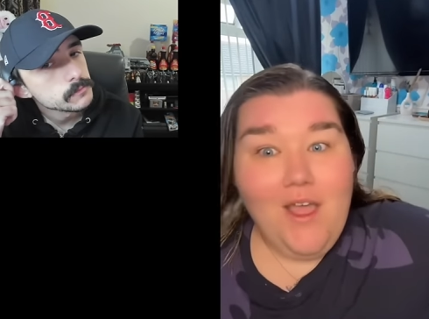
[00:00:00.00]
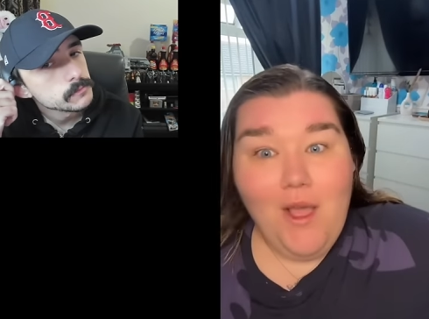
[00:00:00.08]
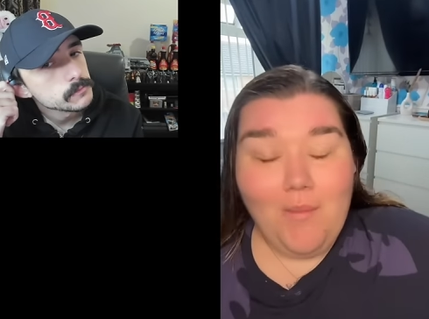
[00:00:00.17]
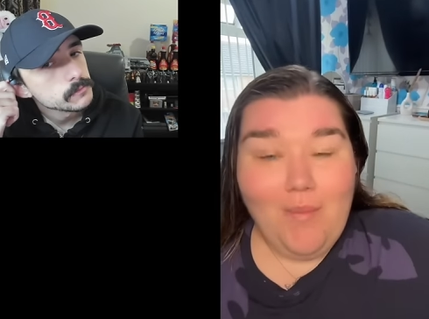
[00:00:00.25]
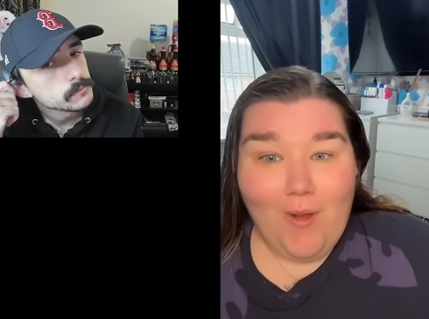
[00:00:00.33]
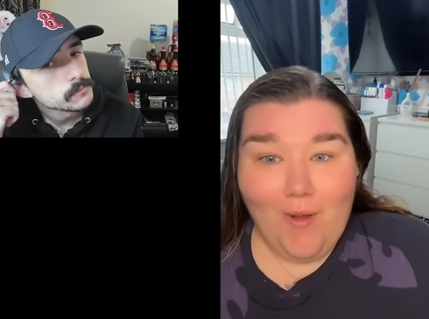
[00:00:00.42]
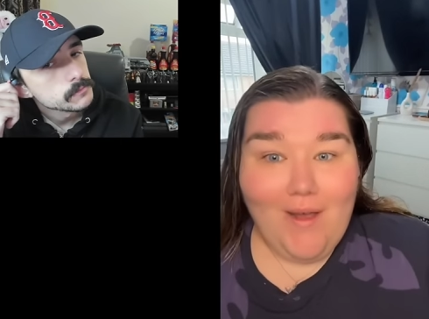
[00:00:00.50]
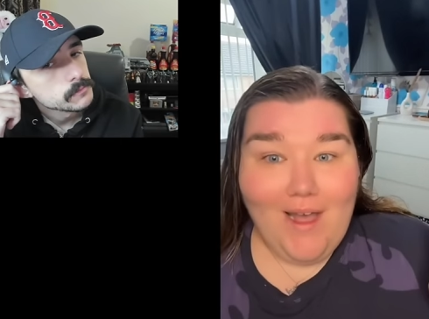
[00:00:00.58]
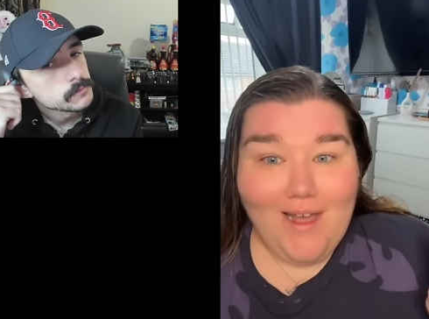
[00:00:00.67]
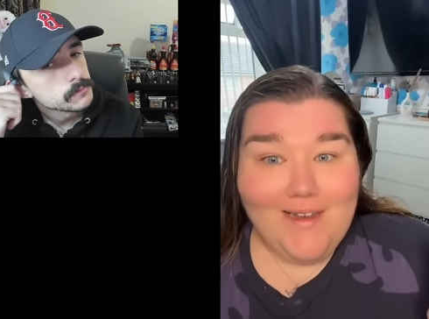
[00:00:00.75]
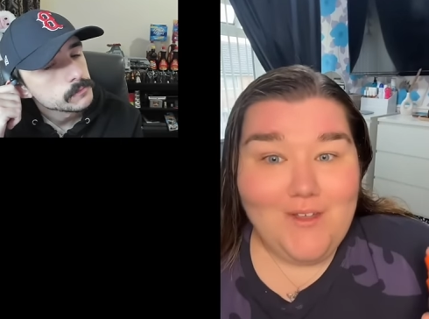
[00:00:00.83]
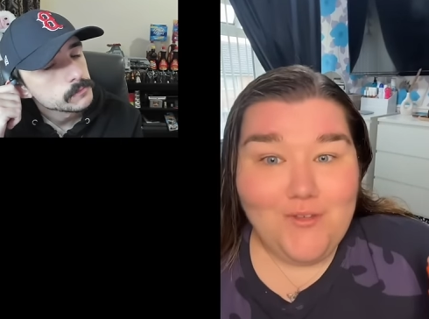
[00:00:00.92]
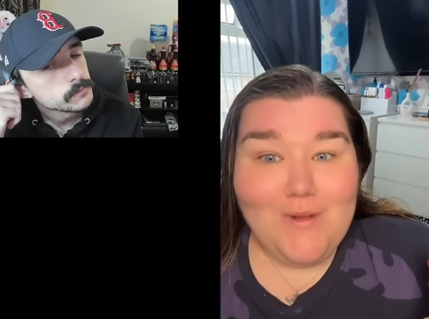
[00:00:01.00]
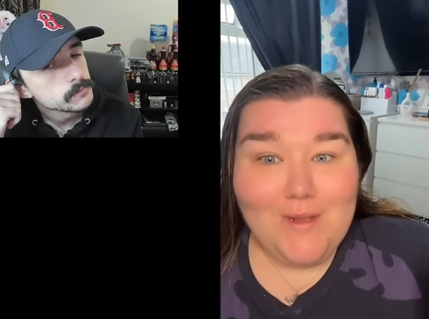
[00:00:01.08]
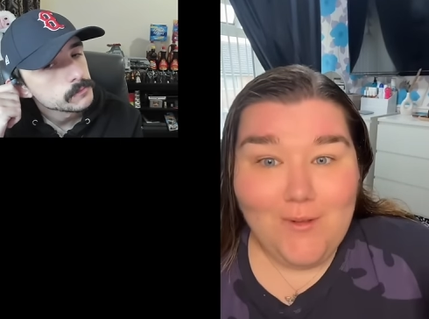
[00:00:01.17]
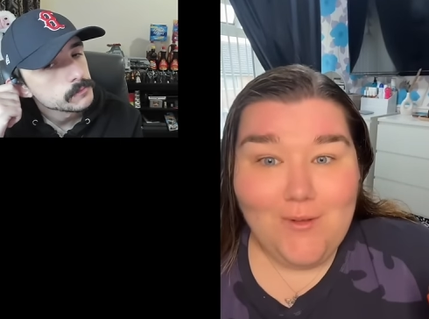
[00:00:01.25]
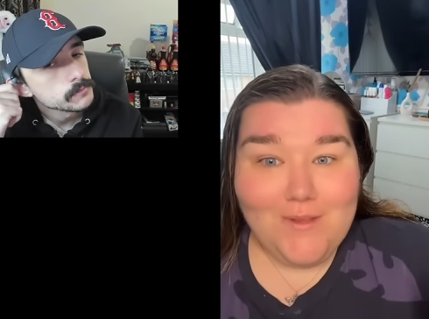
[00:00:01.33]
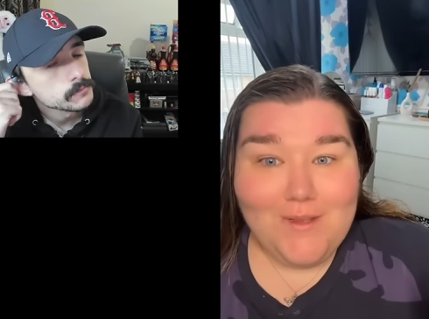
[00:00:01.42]
Speaker 1: but I literally
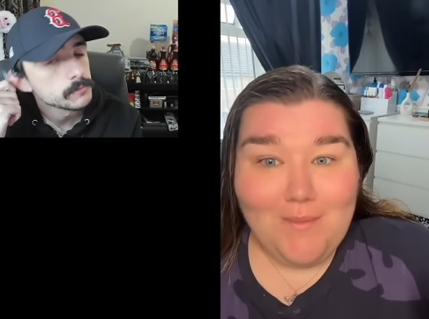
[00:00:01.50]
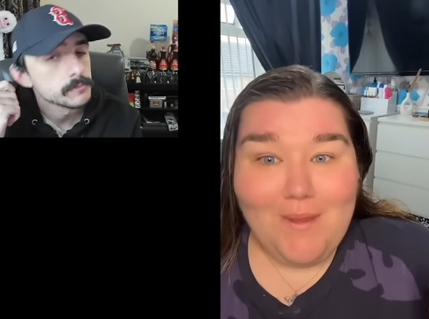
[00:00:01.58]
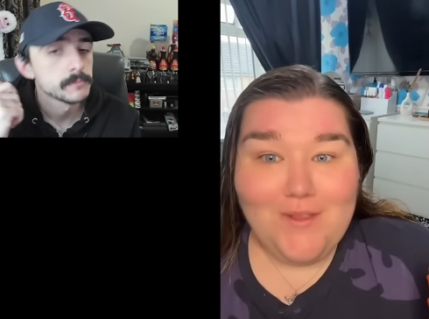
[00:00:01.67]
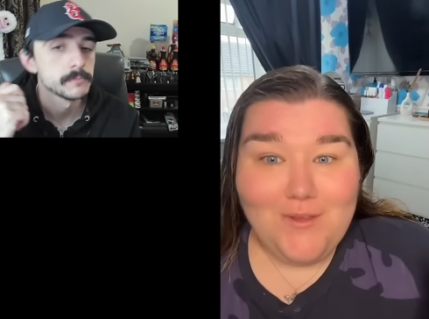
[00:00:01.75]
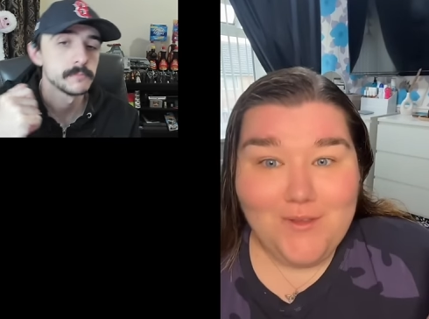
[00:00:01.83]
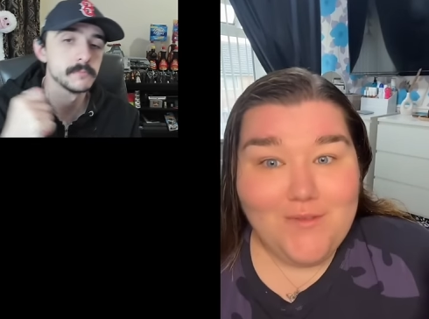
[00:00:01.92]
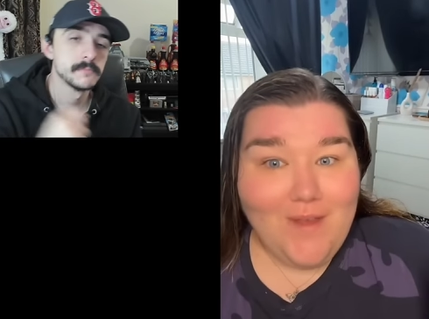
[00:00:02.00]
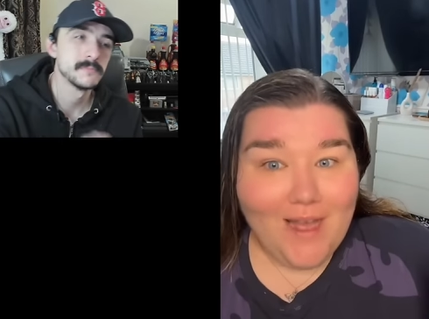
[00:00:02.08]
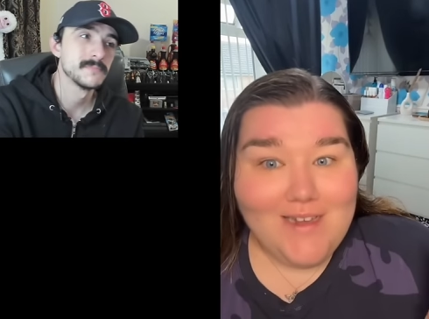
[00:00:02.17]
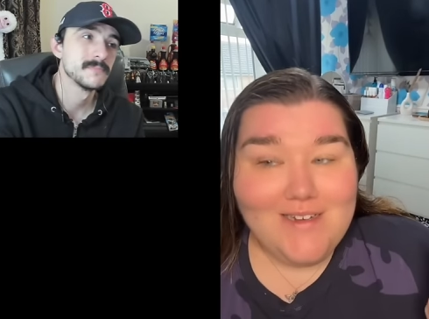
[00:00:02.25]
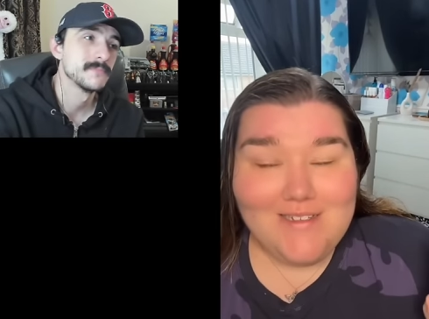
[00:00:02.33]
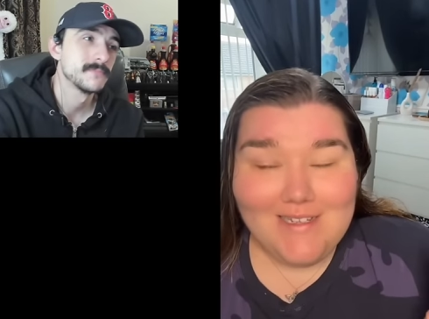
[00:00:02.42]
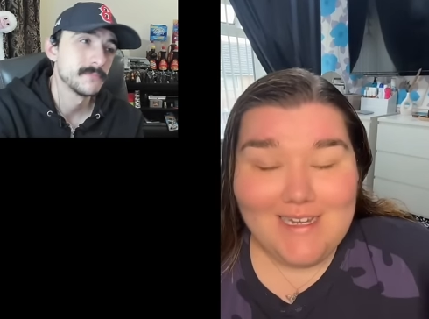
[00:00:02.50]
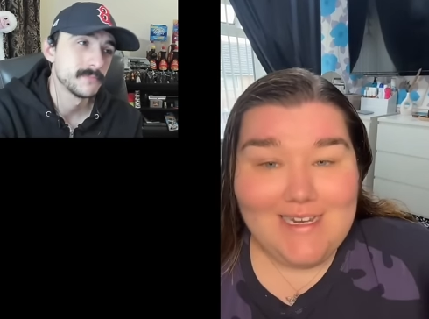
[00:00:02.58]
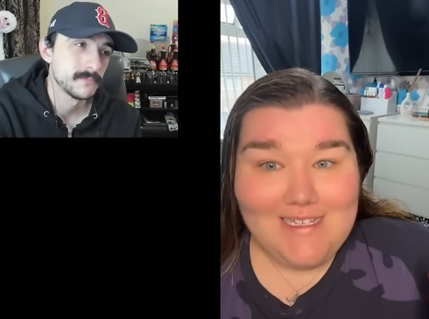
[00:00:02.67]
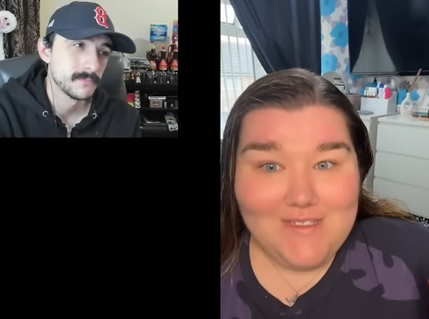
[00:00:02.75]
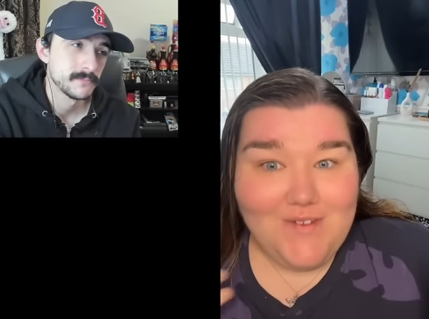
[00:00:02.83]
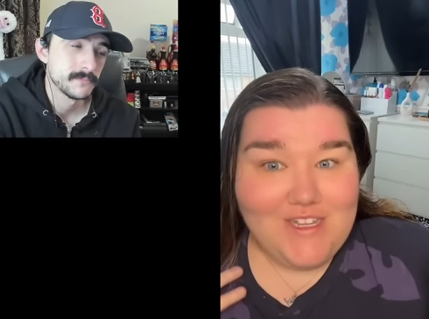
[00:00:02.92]
looked at the menu to find the
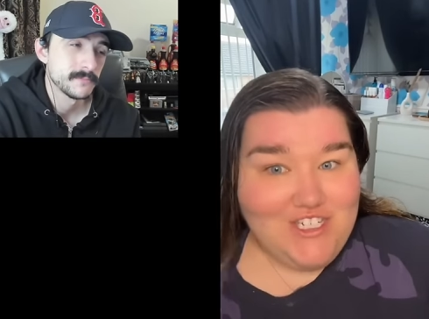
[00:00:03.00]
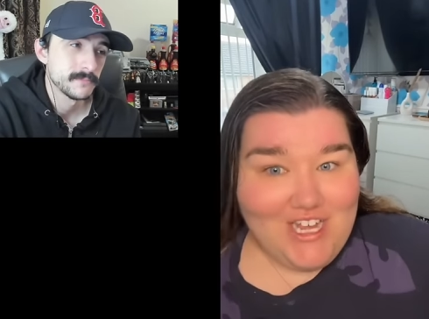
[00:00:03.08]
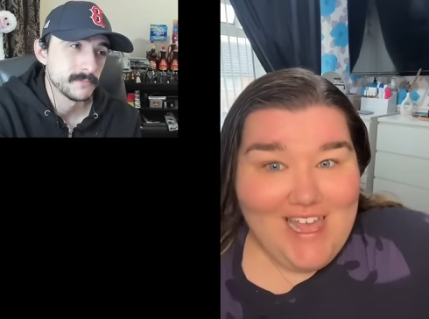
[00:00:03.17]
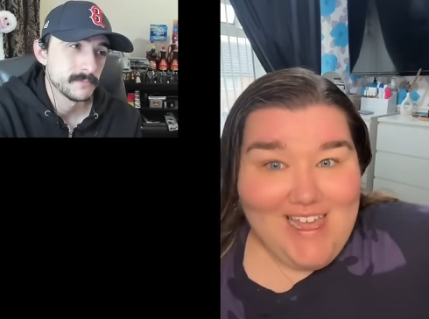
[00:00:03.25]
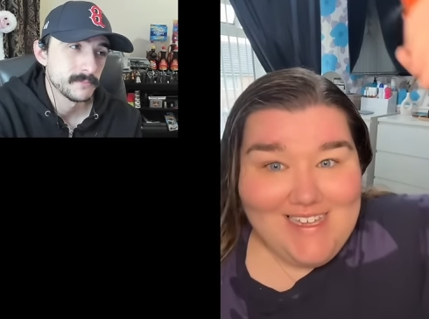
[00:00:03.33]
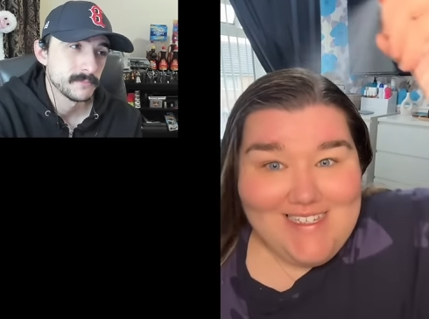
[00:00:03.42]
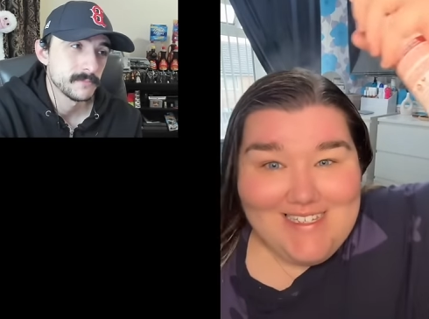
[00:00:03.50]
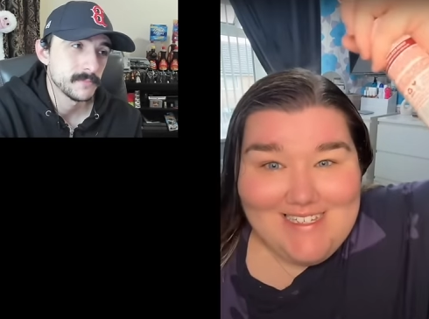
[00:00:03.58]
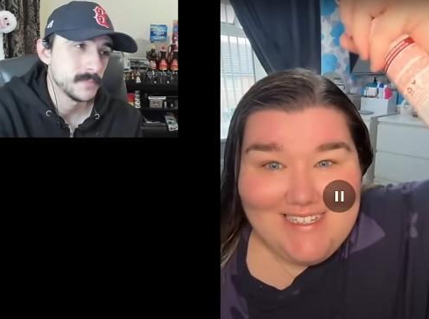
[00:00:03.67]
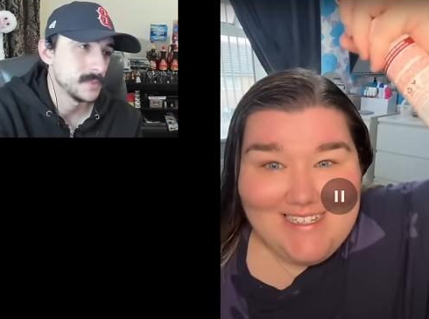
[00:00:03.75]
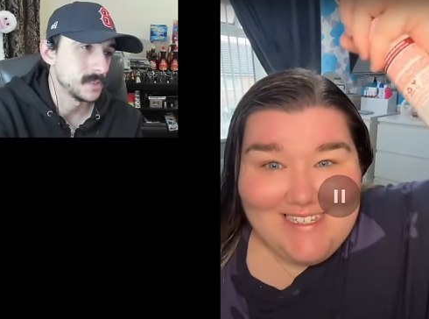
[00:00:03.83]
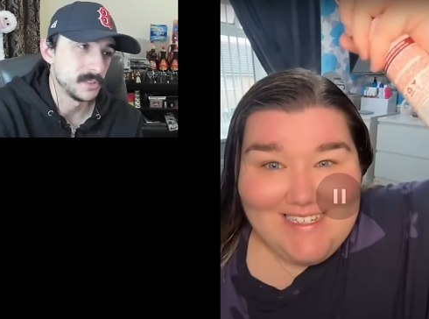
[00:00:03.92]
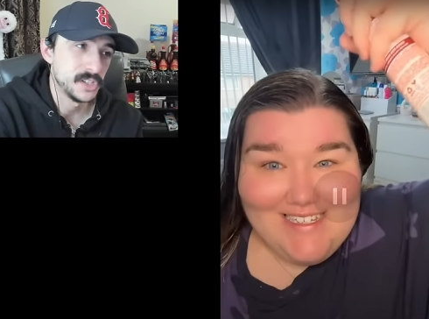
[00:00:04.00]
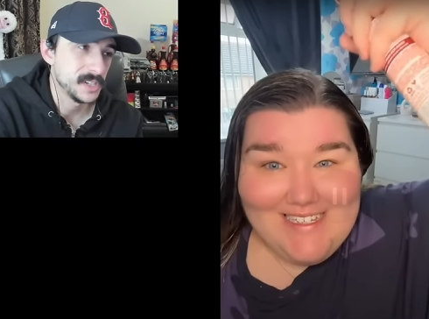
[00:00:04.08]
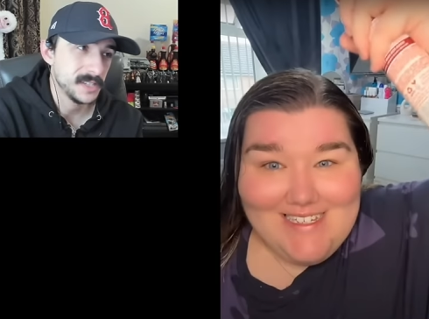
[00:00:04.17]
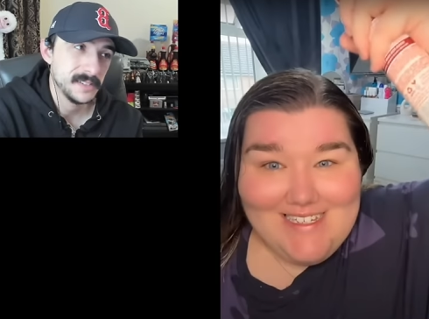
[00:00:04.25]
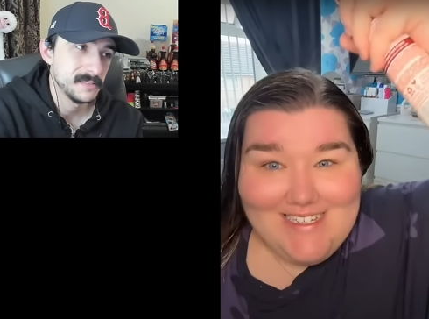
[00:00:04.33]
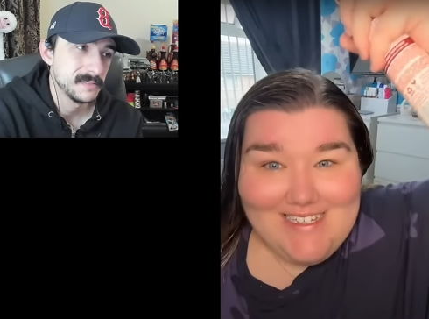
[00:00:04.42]
least fishiest. So
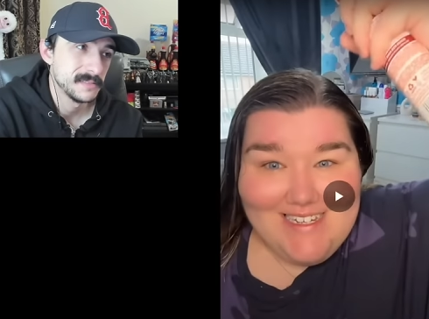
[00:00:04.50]
chicken.